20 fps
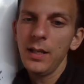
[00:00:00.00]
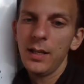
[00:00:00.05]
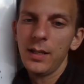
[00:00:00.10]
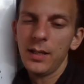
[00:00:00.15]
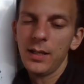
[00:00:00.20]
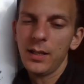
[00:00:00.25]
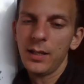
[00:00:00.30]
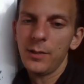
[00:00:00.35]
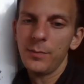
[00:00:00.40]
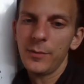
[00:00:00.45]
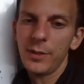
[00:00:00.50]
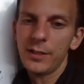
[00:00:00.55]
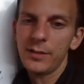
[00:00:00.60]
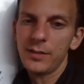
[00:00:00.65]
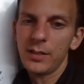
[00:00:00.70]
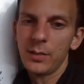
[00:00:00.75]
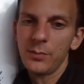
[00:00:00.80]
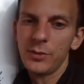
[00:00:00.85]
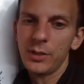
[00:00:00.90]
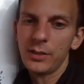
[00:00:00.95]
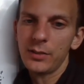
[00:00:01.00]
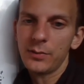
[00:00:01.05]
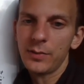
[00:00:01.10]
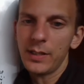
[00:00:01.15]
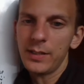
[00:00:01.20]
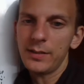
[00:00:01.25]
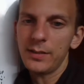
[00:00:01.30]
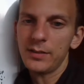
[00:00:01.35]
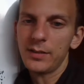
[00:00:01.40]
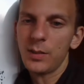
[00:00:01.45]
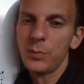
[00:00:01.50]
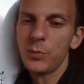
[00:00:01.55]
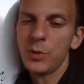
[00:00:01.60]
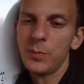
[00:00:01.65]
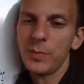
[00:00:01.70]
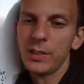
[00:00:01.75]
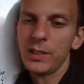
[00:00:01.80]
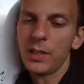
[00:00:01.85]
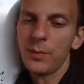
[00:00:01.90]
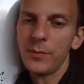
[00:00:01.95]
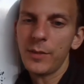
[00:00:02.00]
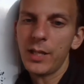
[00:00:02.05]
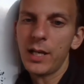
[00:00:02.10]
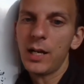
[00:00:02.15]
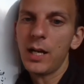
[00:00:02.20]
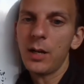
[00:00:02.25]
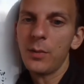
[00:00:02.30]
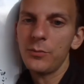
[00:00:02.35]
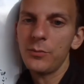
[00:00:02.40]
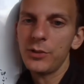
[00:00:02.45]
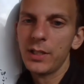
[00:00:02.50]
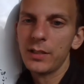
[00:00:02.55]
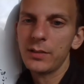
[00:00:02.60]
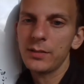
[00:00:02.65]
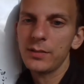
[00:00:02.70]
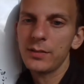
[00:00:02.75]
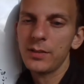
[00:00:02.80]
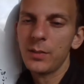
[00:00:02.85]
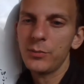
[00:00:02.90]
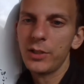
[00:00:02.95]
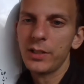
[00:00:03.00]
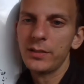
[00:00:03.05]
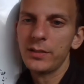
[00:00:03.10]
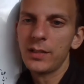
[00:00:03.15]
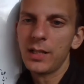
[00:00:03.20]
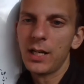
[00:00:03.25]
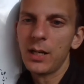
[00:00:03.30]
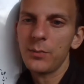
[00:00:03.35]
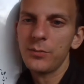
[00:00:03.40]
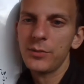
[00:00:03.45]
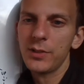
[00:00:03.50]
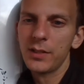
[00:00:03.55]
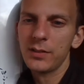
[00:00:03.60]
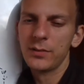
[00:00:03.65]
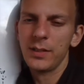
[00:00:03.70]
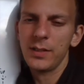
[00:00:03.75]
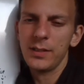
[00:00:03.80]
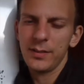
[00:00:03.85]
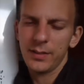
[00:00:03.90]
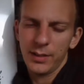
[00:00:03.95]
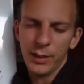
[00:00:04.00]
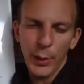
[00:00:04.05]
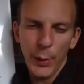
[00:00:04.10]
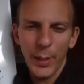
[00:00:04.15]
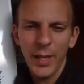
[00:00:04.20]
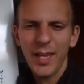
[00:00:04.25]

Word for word: Um, the subject raises up to become the object, subject to object raising.